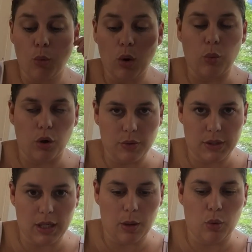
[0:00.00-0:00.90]
more words
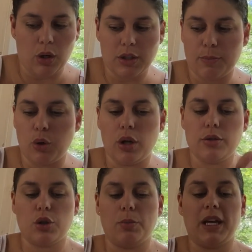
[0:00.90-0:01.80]
that I wanted to
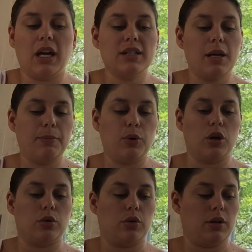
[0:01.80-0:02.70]
put. So because I
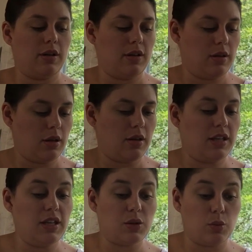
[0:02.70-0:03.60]
put
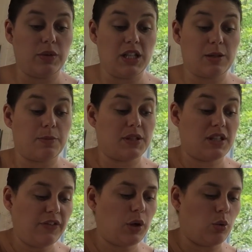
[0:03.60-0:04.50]
these
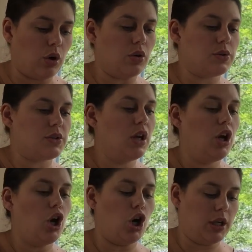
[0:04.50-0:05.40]
specific words
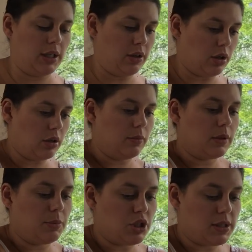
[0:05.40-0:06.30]
on here,
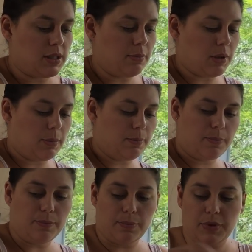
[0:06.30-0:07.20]
let me just zip my
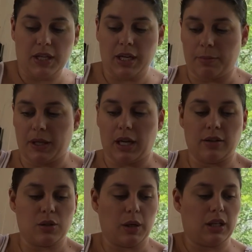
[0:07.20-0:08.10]
thing up
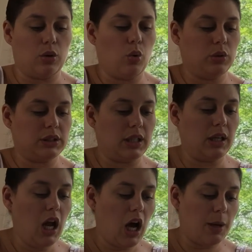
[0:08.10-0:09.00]
again so I can hold it.
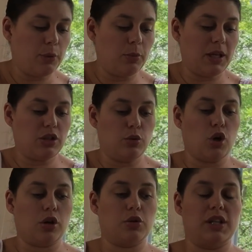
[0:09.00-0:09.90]
I put my two
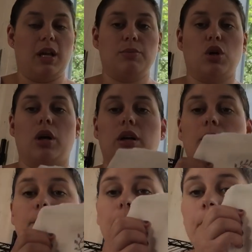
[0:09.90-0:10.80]
daughters' names on it.